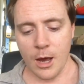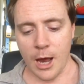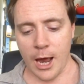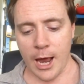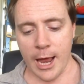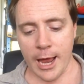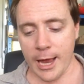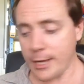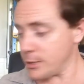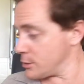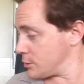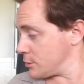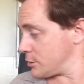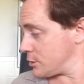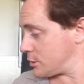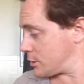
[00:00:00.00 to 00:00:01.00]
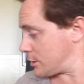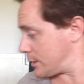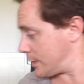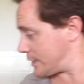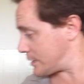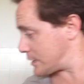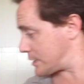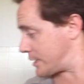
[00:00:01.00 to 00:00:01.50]
And
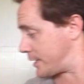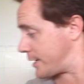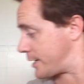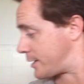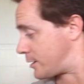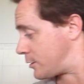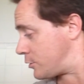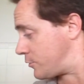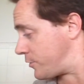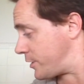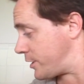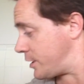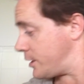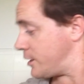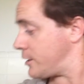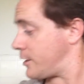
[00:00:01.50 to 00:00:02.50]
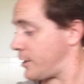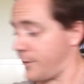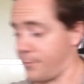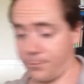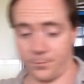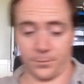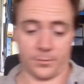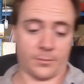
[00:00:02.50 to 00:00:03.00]
let's get over here
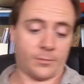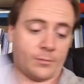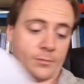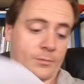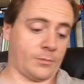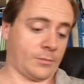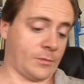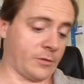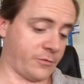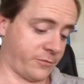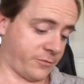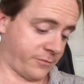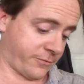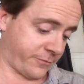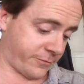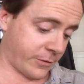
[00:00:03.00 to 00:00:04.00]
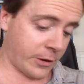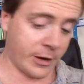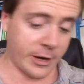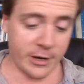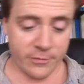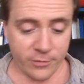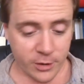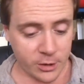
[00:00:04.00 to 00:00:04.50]

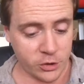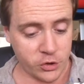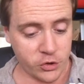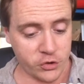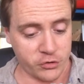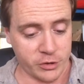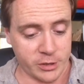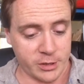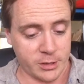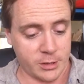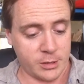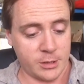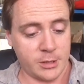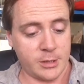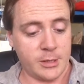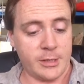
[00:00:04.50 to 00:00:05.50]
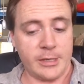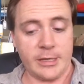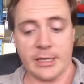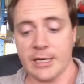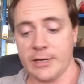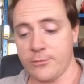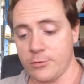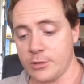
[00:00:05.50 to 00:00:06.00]
500,
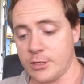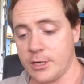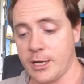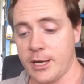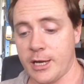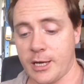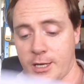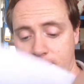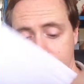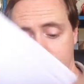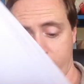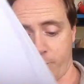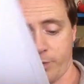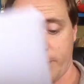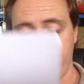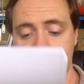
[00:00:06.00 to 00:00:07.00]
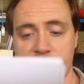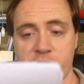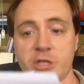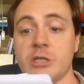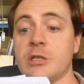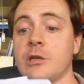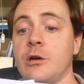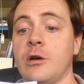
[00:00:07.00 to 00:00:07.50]
give or take,
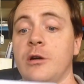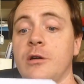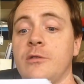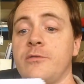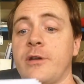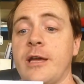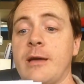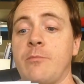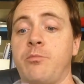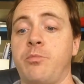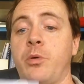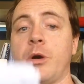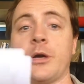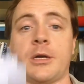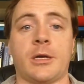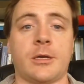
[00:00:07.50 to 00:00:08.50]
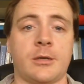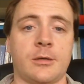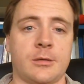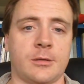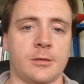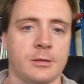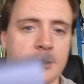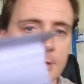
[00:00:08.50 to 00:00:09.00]
pages of a book.
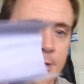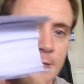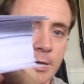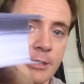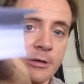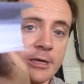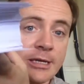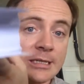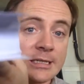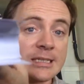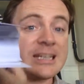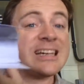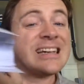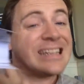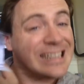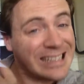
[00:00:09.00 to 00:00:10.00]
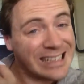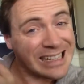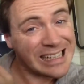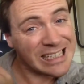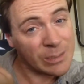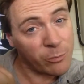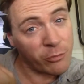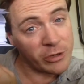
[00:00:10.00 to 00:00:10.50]
There it is.
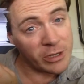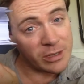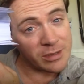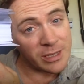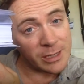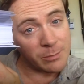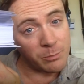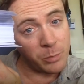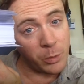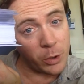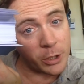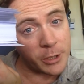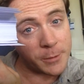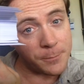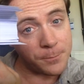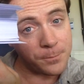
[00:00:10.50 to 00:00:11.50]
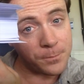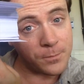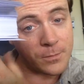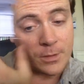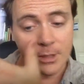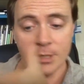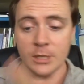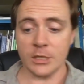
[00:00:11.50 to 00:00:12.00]
That's a pretty thick book.
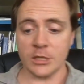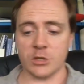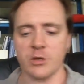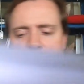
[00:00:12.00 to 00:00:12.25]
So